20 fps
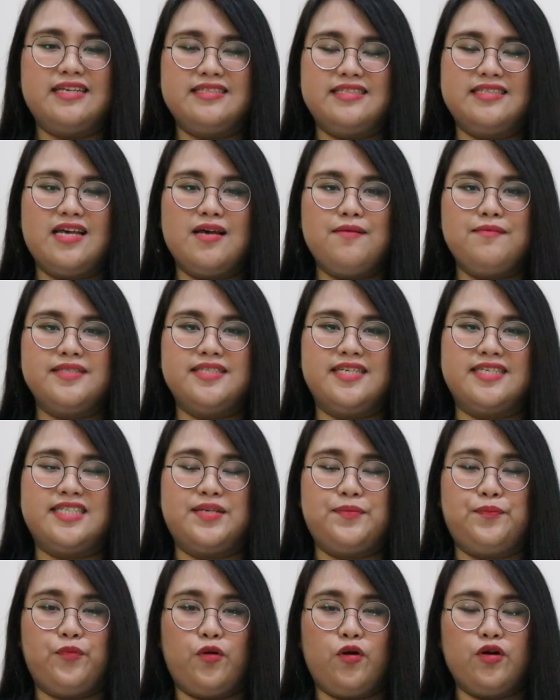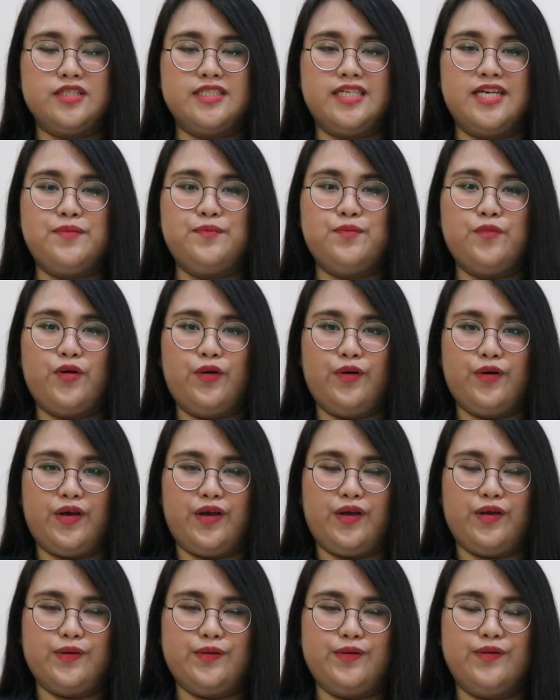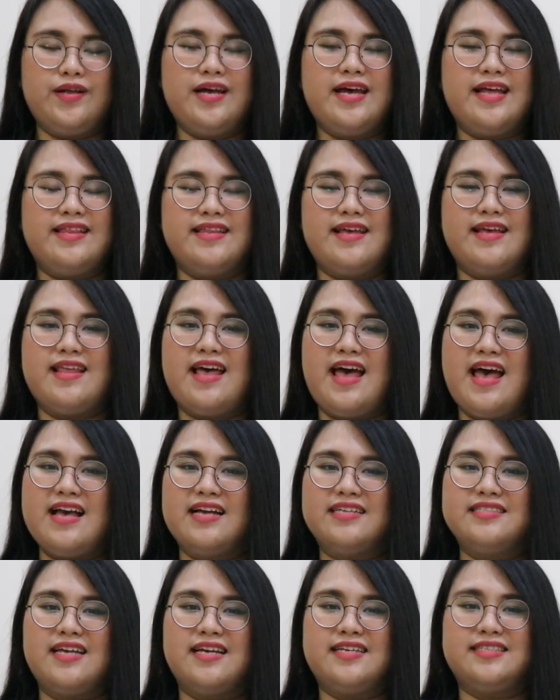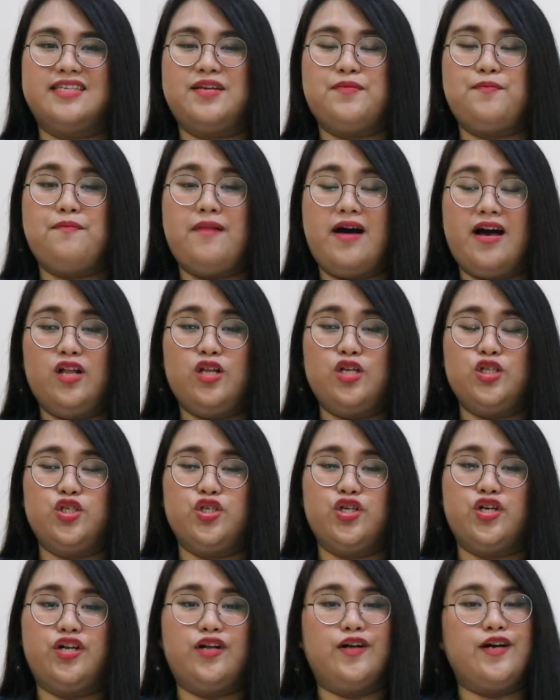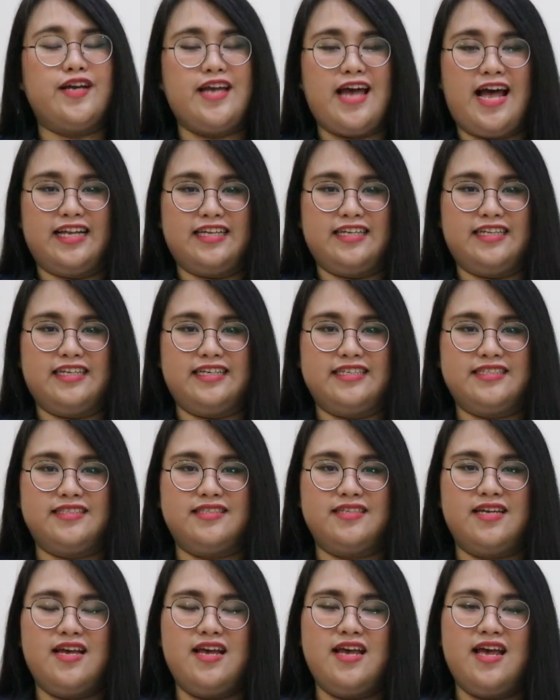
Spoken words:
Enzymes is a protein molecule that acts as a biological catalyst.